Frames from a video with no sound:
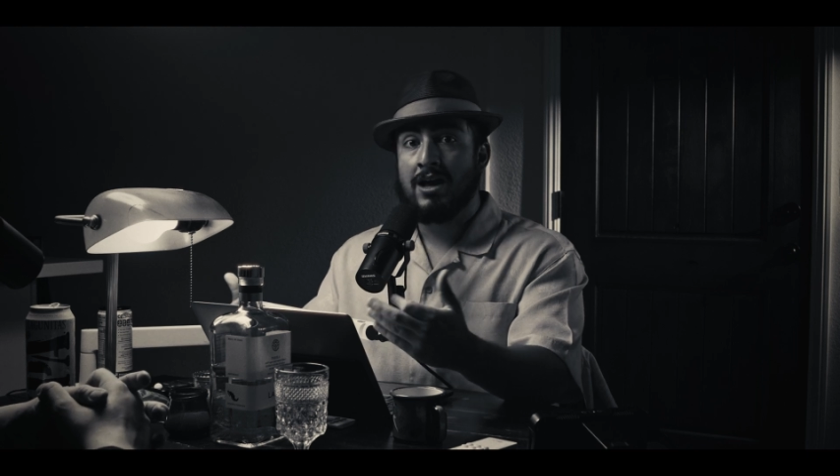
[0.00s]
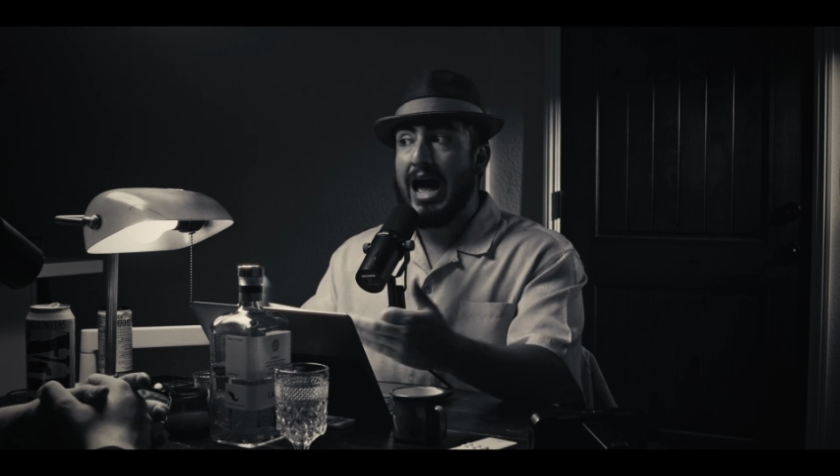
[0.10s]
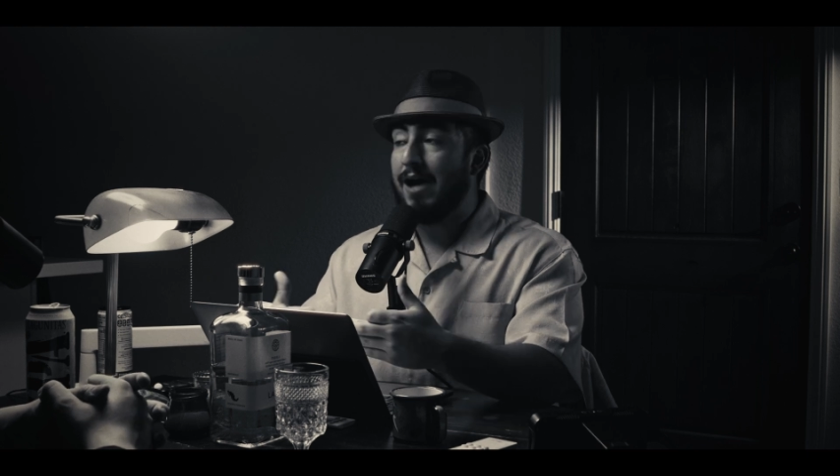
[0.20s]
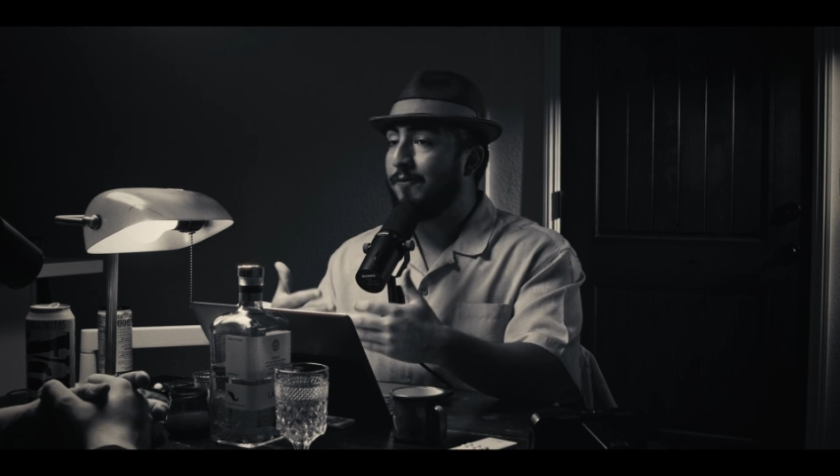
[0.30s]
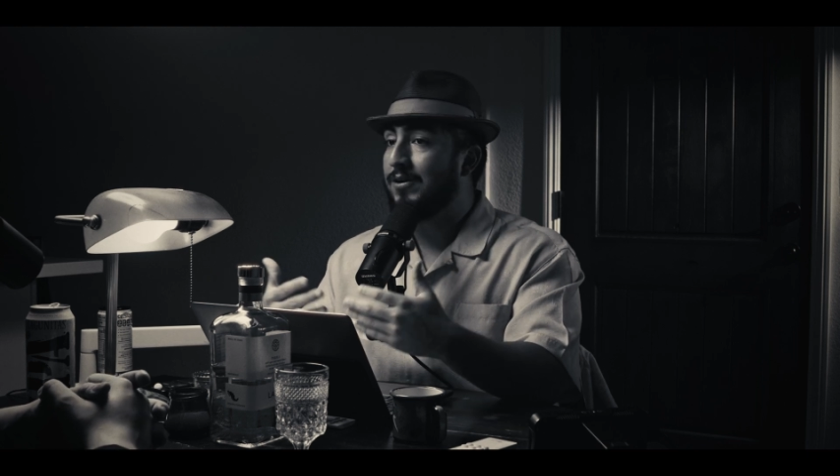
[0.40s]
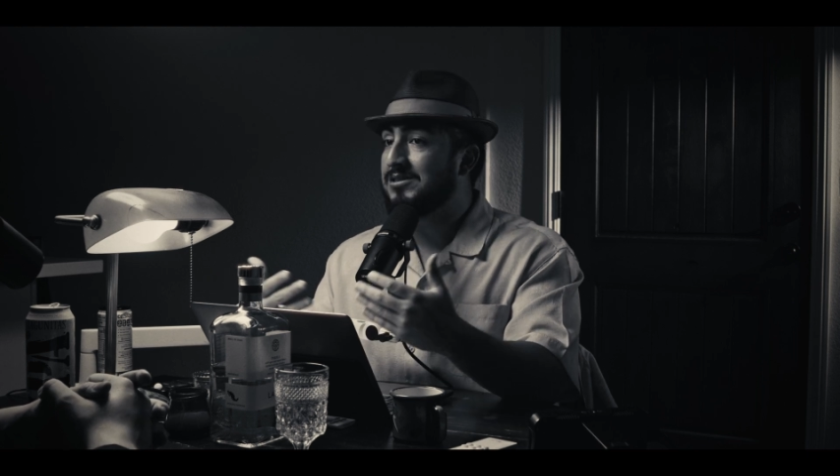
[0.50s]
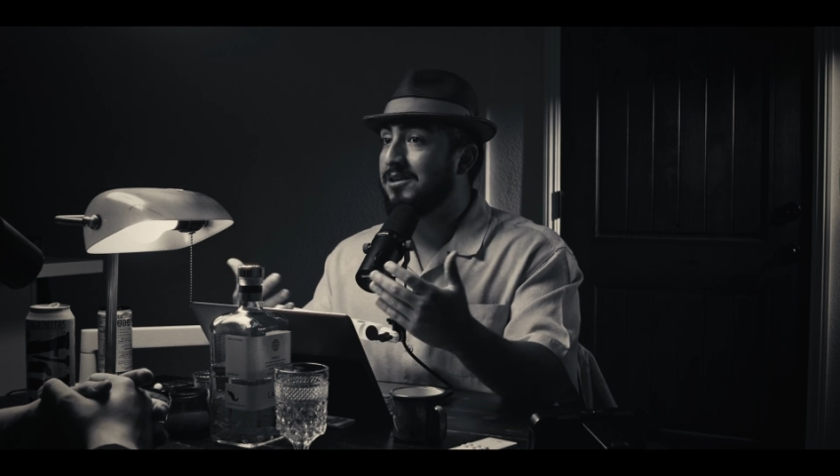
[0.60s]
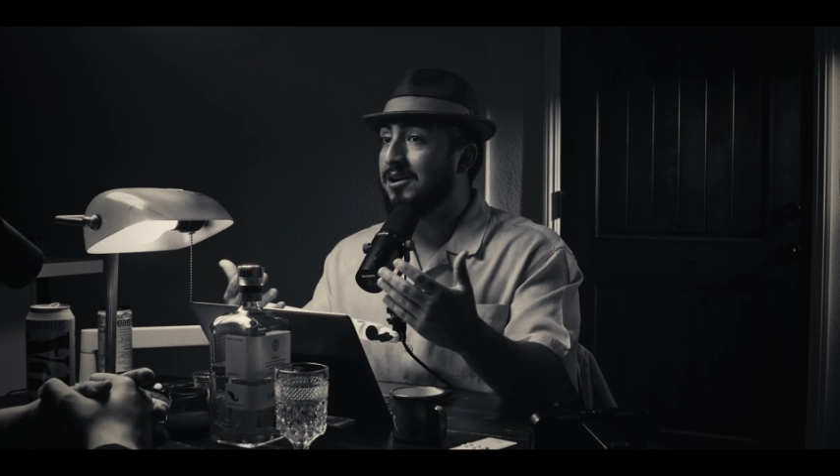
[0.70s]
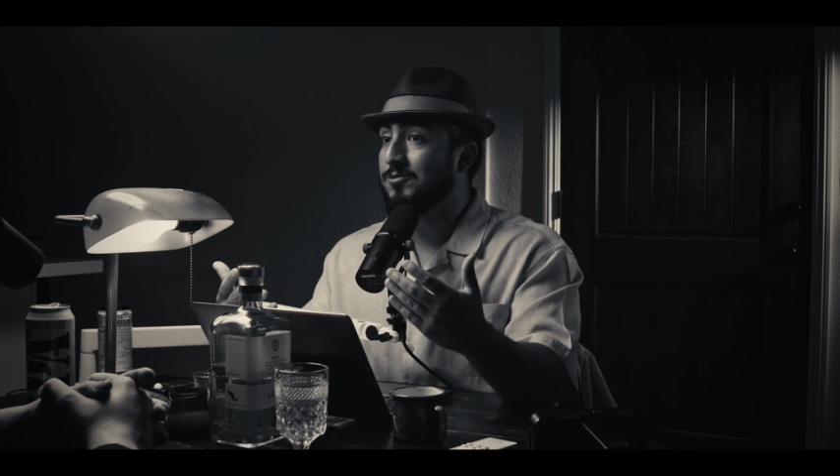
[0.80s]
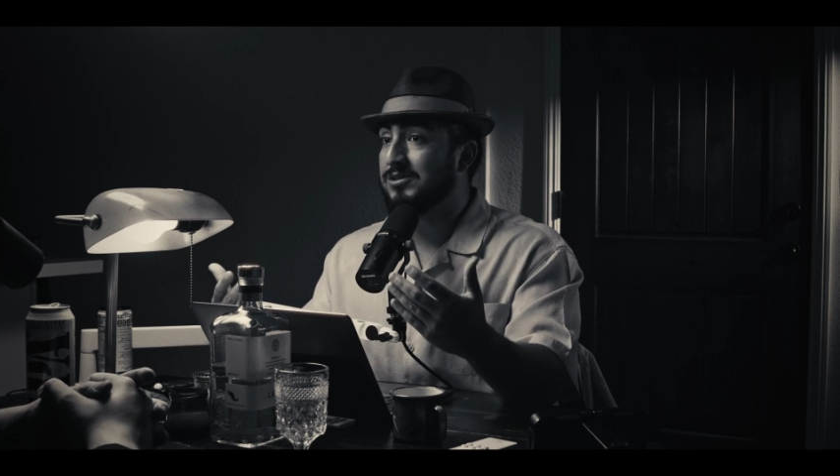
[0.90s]
At first, they
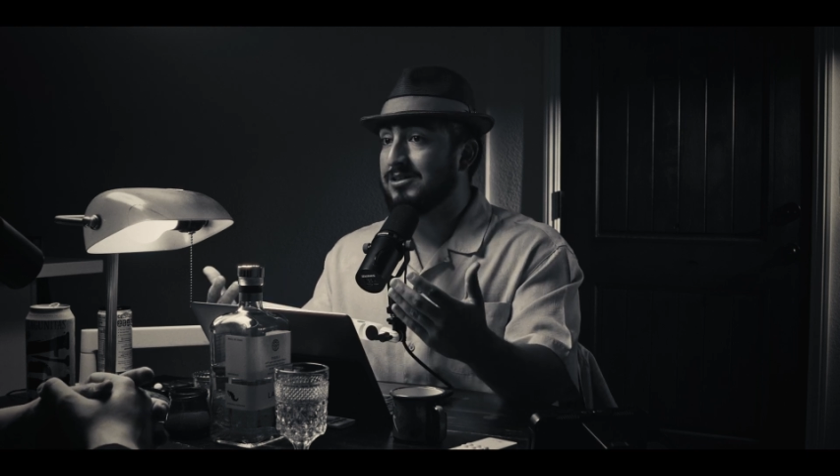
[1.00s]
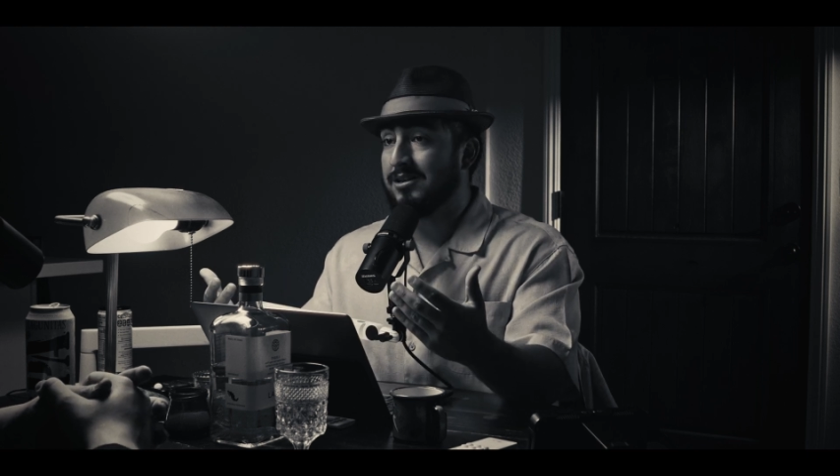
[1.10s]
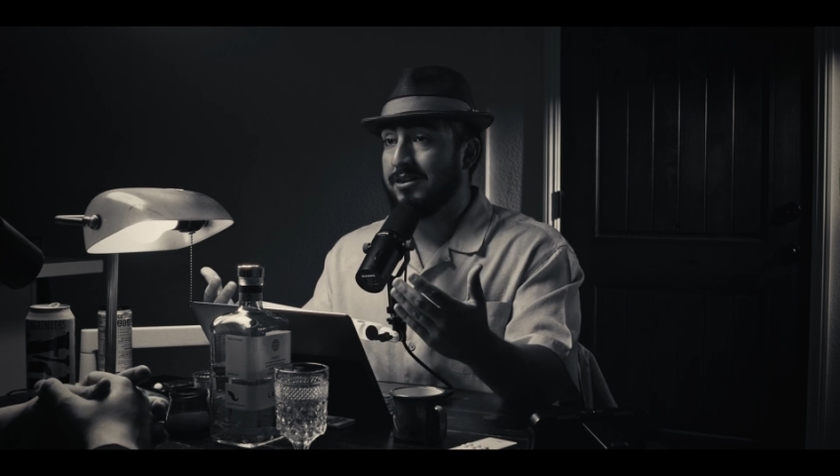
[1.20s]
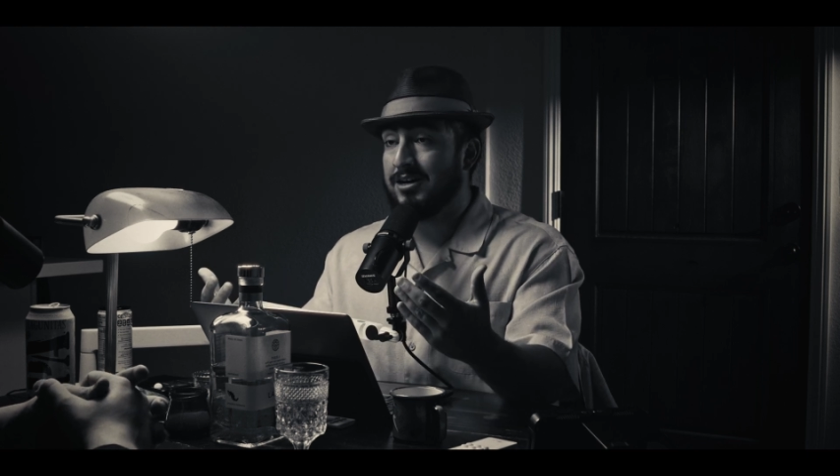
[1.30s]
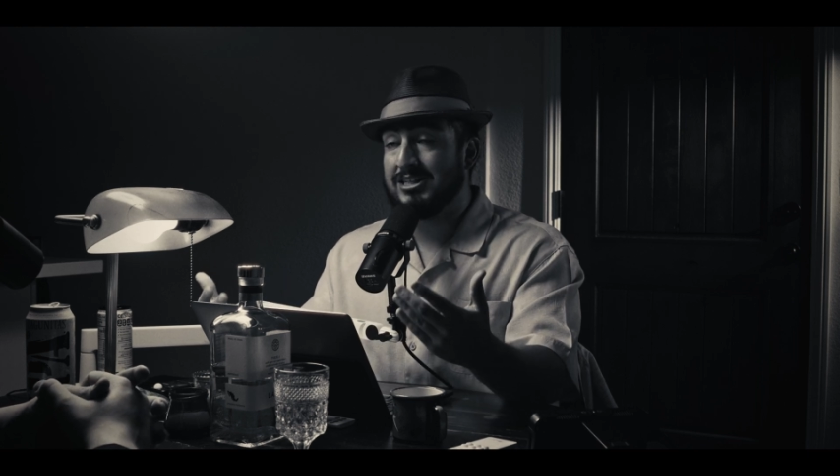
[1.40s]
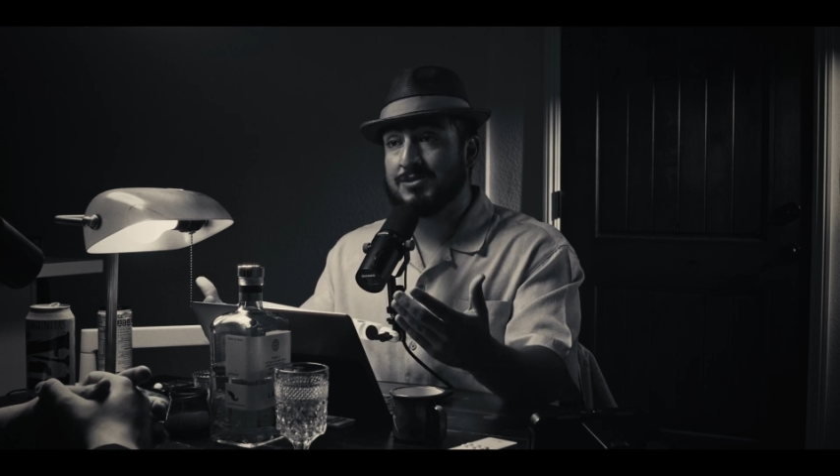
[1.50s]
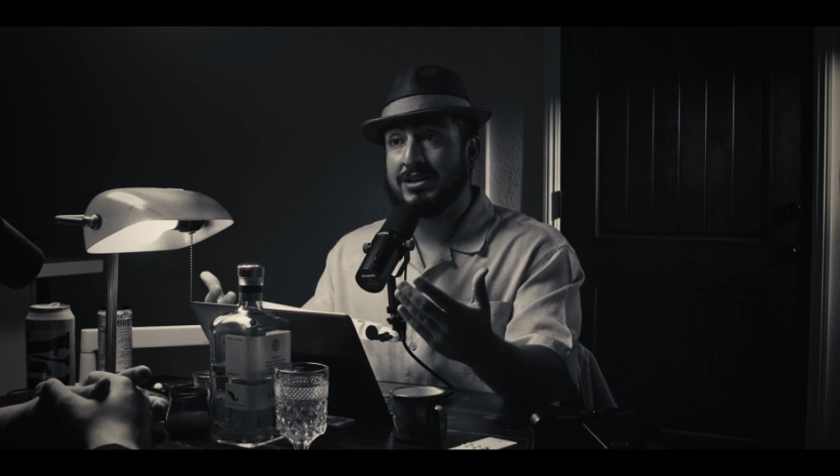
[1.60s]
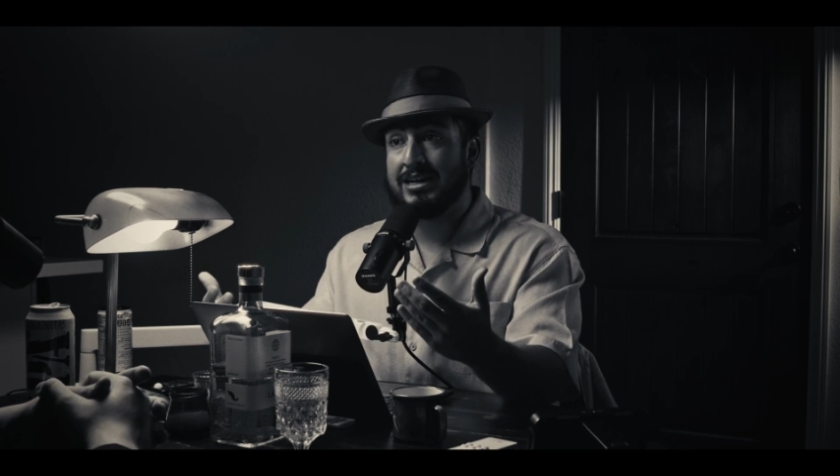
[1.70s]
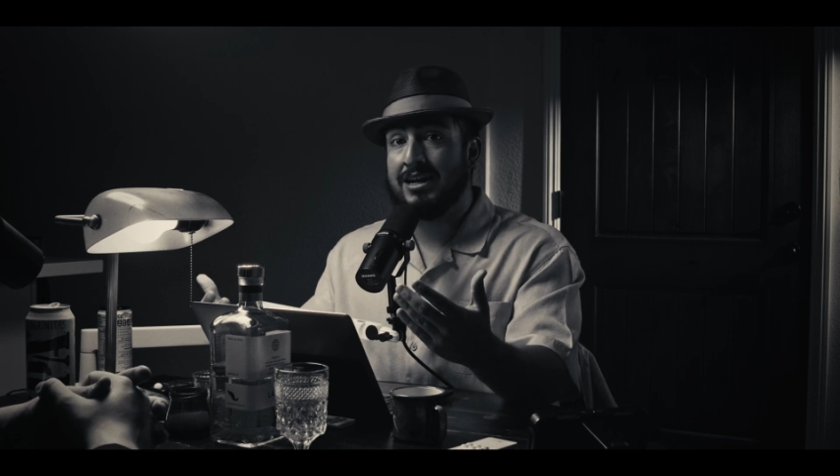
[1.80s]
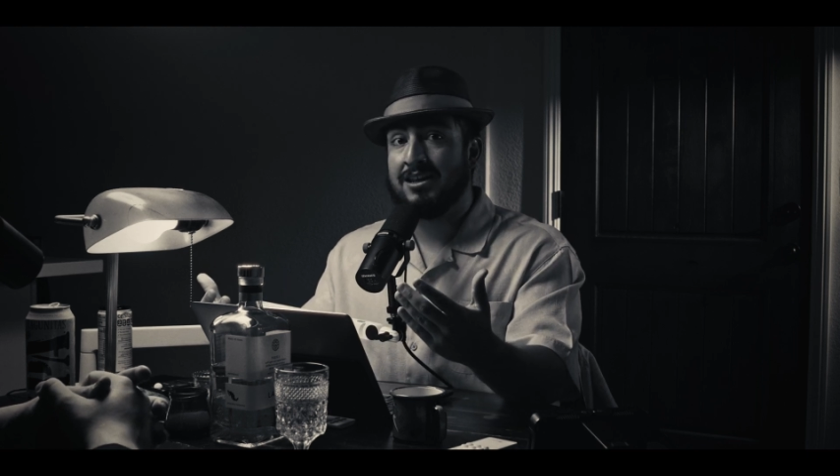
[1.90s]
thought it was the
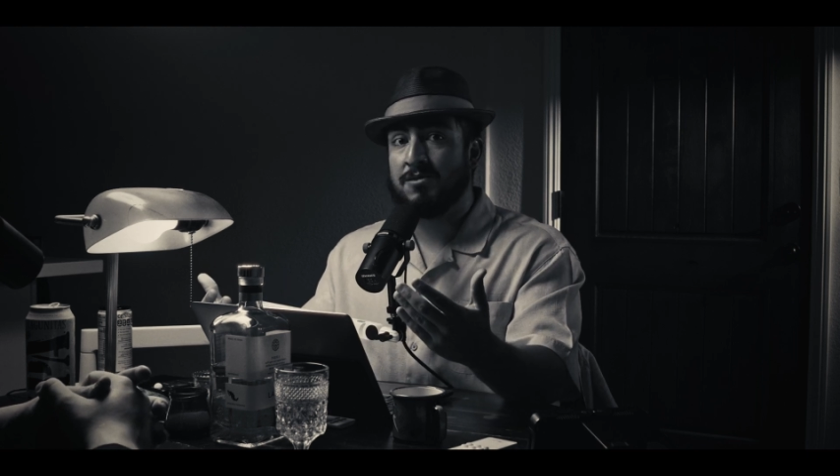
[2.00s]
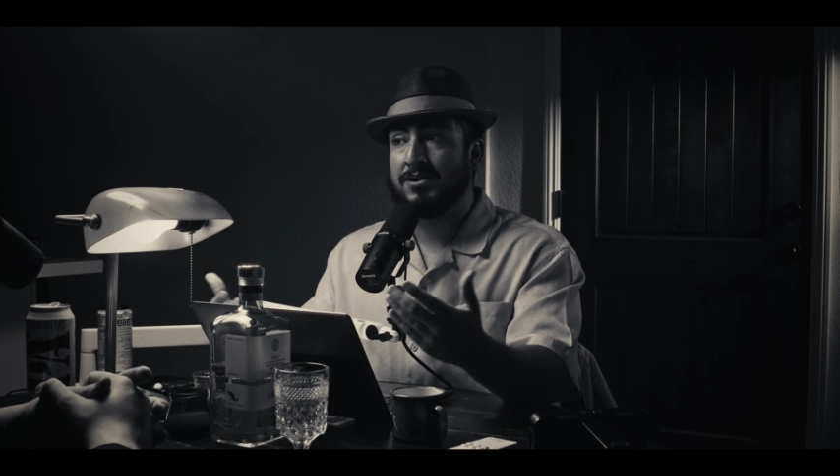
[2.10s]
husband, Keith,